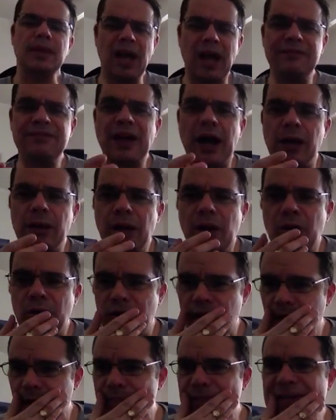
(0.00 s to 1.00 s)
I've
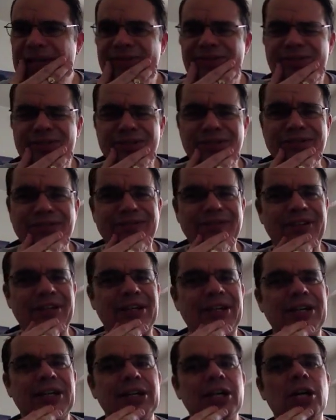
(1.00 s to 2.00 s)
downloaded a piece of
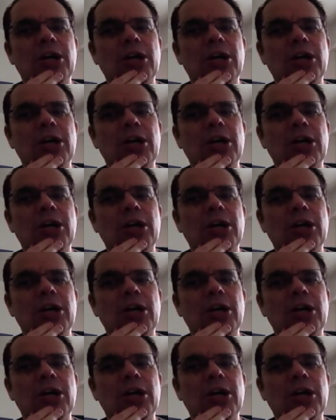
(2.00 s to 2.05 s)
uh,